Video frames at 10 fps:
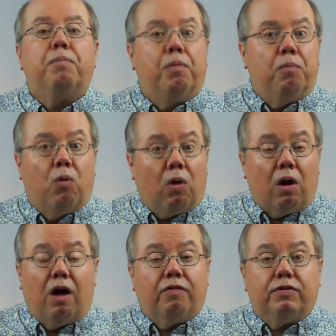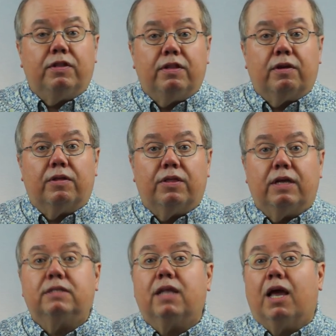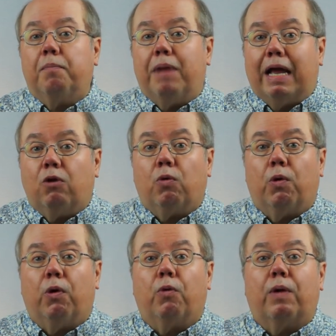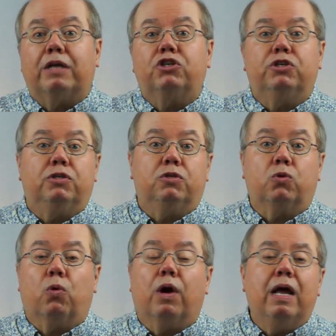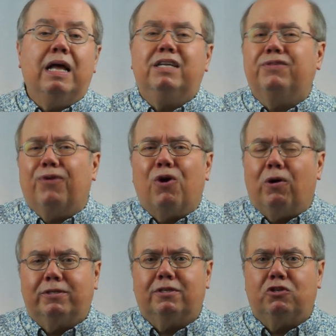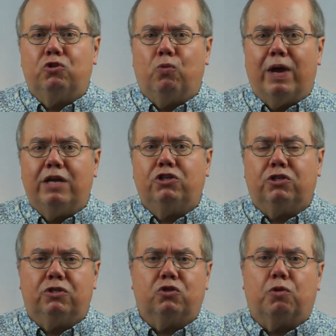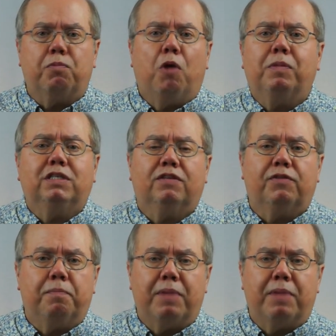but more often there are things like microaggressions or difficult situations or moments of